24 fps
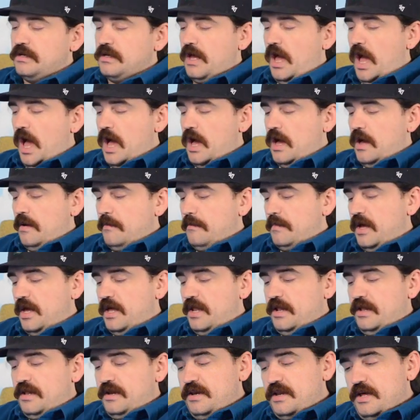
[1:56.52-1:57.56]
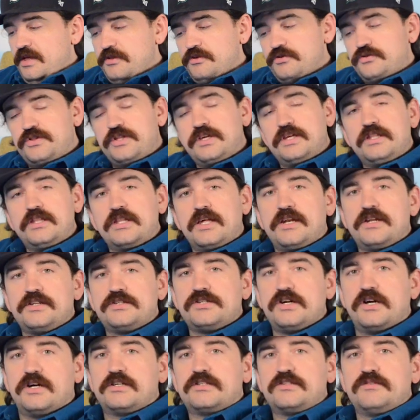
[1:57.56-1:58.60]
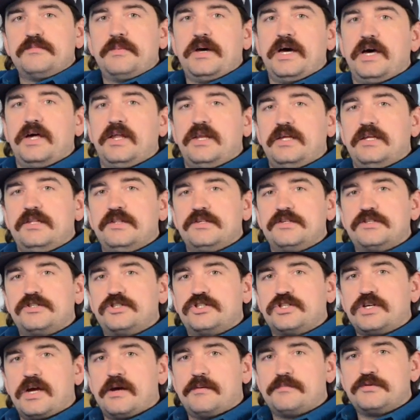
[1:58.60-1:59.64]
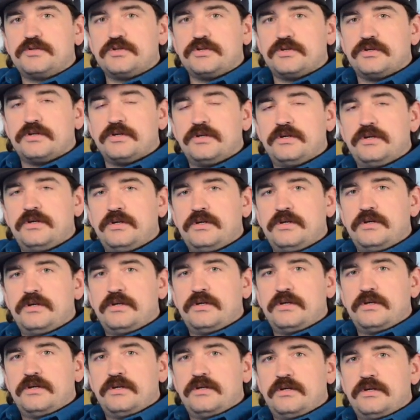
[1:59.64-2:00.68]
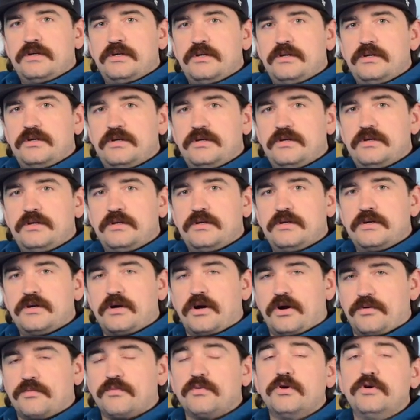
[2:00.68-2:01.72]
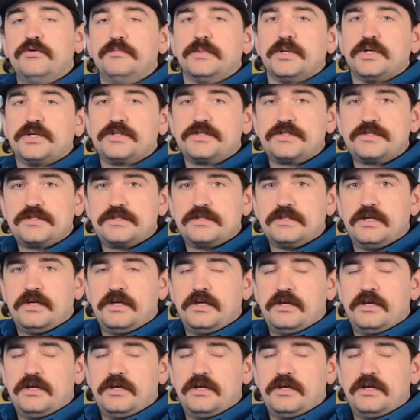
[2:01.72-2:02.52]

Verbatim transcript: Um, another thing that it talks about in this chapter are rumors,